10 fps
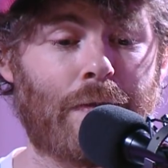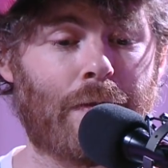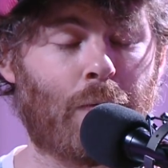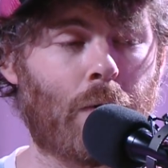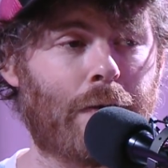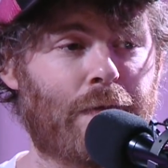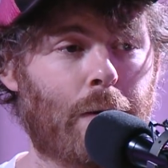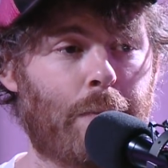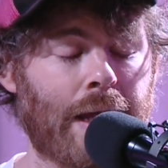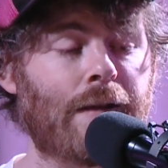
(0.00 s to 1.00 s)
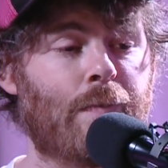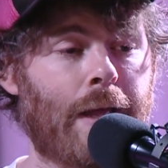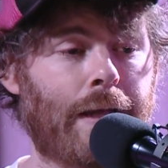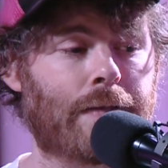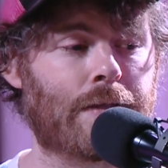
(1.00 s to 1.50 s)
one of their
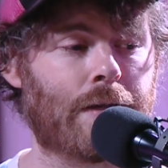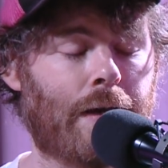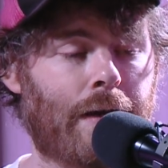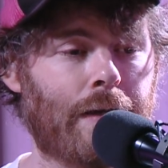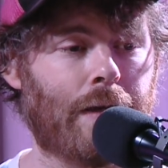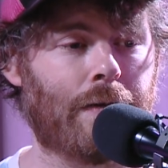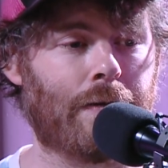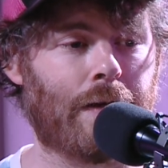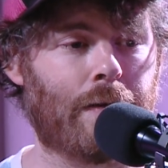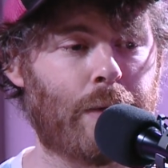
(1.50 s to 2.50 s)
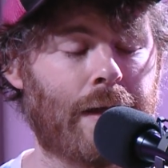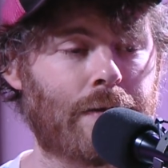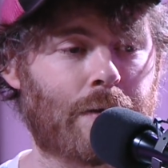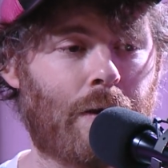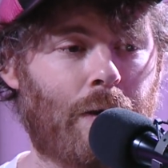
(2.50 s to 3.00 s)
bandmates in a
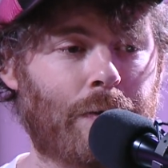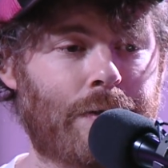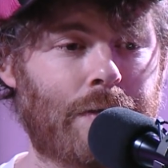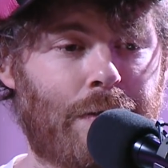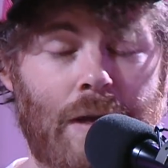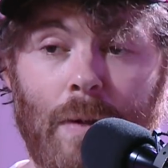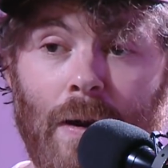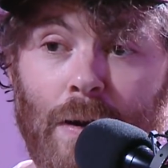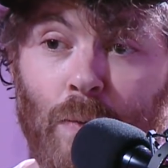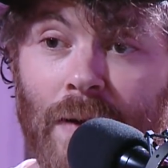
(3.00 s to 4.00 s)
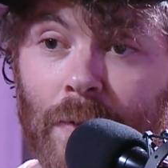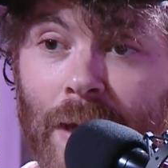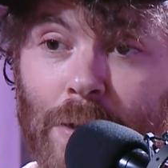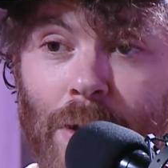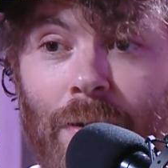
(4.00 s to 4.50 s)
band called The American
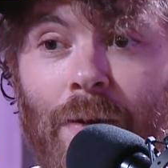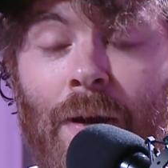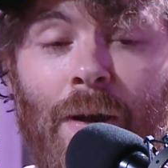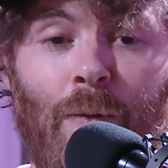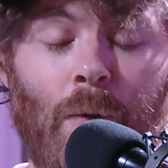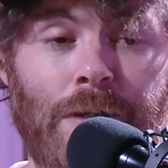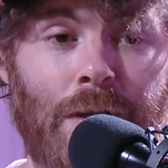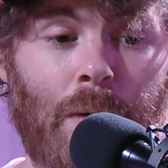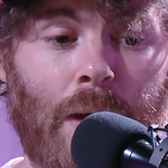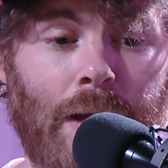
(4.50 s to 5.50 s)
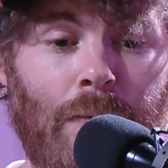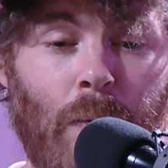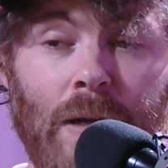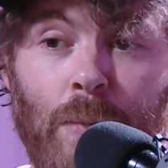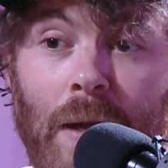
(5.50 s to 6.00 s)
Revelation was the great
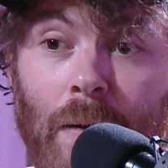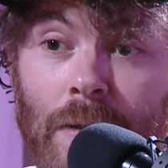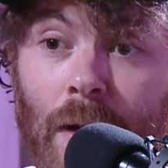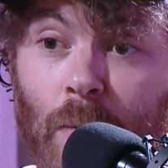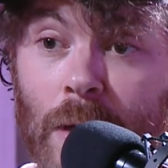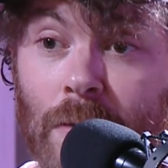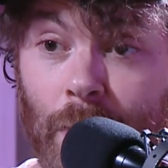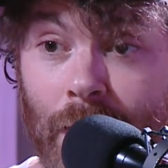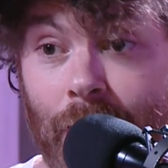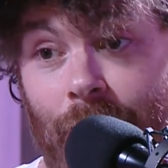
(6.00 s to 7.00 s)
reed player Doug Wieselman.